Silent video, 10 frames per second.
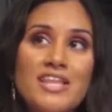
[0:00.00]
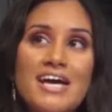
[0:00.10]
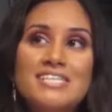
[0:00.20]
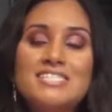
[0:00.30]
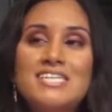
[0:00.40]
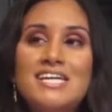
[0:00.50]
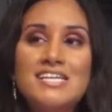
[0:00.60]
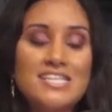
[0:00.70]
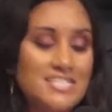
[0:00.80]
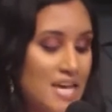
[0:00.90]
the last
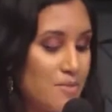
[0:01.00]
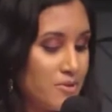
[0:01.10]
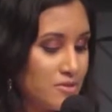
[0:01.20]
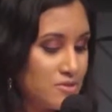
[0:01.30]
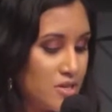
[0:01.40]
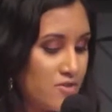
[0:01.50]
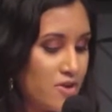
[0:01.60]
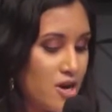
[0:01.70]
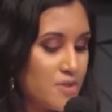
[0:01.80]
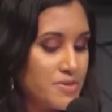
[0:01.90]
standing examples of
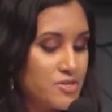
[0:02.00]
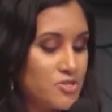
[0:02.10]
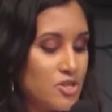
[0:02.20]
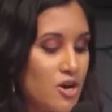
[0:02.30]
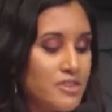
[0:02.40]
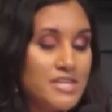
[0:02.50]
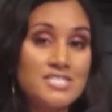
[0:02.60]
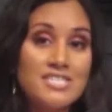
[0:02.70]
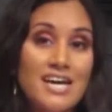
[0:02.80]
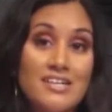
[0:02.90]
Carpenter's Gothic
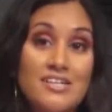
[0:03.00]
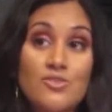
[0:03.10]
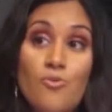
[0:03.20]
style in